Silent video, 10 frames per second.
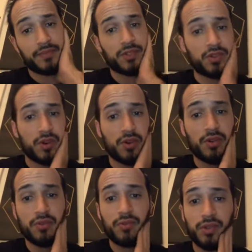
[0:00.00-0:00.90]

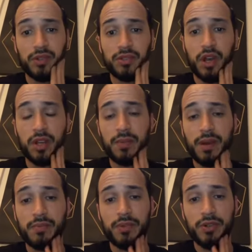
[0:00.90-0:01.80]
So we'll talk
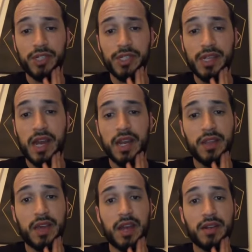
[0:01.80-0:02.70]
about approach
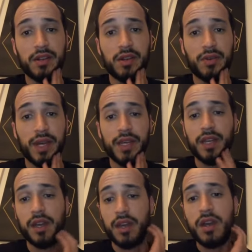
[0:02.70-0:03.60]
anxiety then, okay?
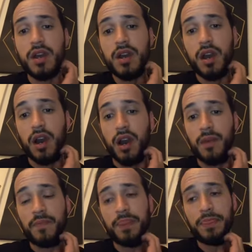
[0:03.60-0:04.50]

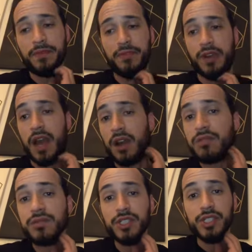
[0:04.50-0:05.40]
For
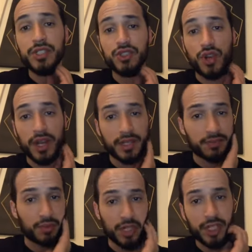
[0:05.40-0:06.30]
now, just try to
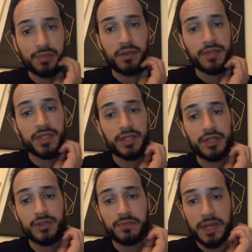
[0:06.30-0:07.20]
brush up on
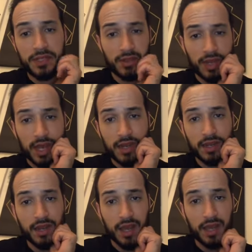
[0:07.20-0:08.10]
material as best you
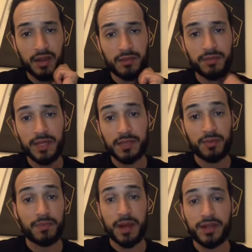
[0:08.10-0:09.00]
can and be as
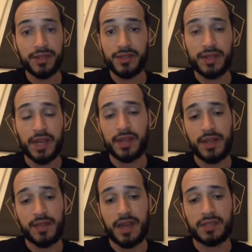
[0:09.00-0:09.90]
prepared as you can.
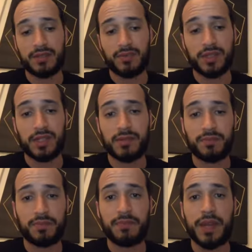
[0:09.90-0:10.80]
And that's what's going
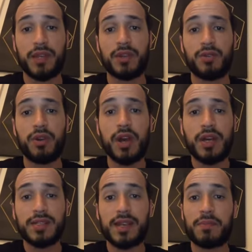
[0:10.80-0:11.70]
to make you
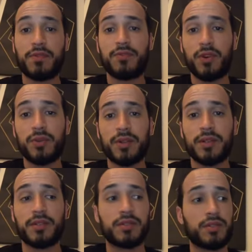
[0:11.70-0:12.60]
stepping forward
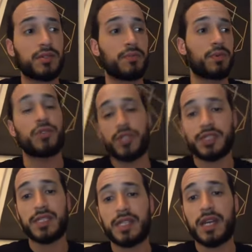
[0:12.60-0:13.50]
and
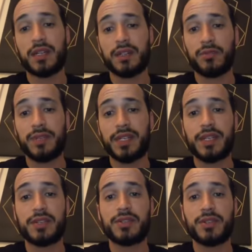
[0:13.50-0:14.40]
approaching the set a little bit
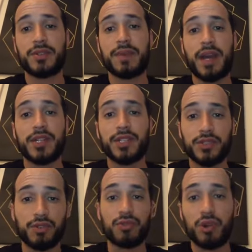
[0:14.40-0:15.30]
easier to manage,
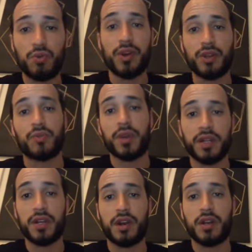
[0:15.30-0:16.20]
because you'll know what you're
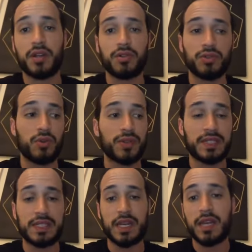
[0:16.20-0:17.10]
working on and you'll know what
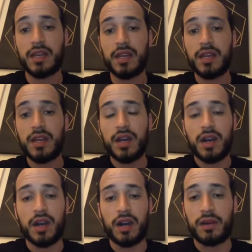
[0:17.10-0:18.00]
to say.
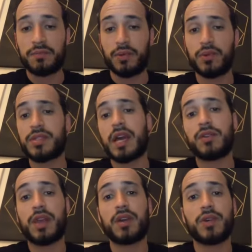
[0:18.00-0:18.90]
But we'll
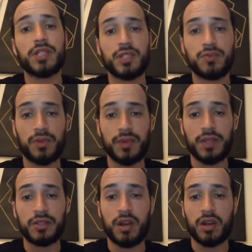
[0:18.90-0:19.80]
tackle that question when
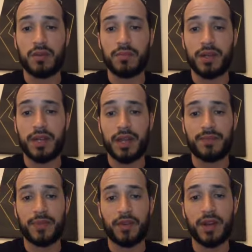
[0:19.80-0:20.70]
we talk on Monday.
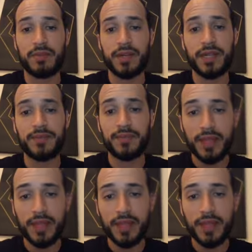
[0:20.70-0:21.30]
Alrighty, buddy?